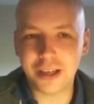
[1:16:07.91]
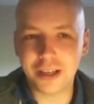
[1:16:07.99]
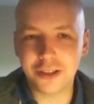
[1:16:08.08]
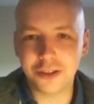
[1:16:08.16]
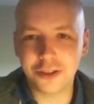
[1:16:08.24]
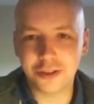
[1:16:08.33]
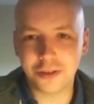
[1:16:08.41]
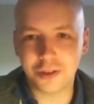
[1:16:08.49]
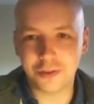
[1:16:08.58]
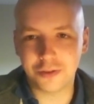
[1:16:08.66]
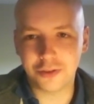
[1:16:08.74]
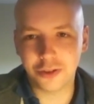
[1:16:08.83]
I just
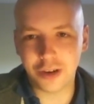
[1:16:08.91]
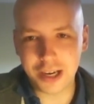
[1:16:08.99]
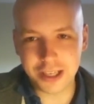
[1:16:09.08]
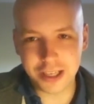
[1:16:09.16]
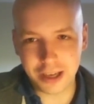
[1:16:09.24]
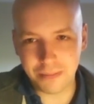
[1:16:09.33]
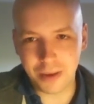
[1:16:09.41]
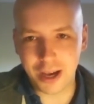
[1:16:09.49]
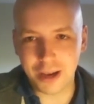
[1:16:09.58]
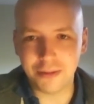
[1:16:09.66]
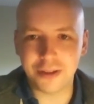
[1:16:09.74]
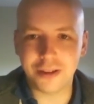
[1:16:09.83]
sort of try to get
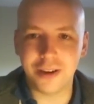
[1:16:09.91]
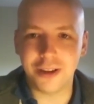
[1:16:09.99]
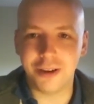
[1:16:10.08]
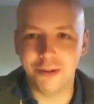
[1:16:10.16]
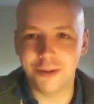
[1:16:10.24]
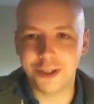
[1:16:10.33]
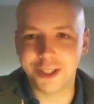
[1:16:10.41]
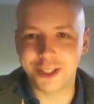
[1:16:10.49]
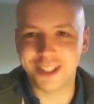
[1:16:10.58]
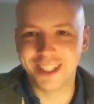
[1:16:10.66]
by with a little Russian.